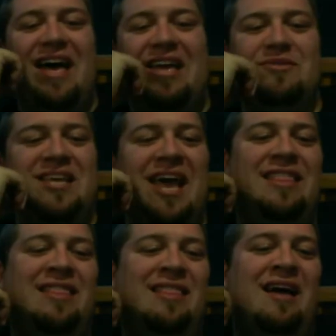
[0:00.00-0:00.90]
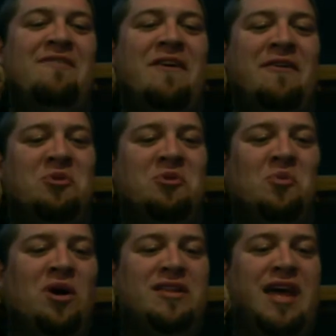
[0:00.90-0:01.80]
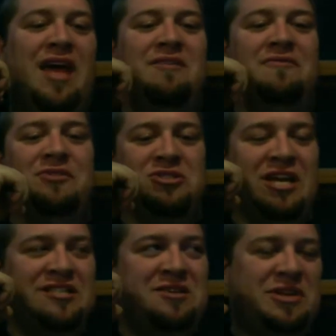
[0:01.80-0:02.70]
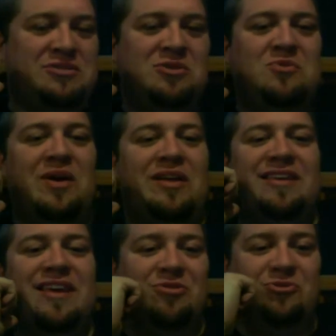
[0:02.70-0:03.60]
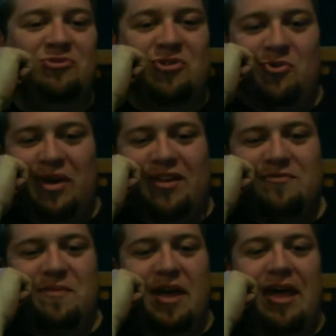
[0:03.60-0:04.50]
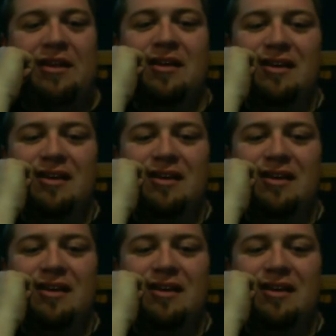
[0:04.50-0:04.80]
He was hating life after 1 day of the shakes. I'm like, dude, wait till you get through 2 weeks, man.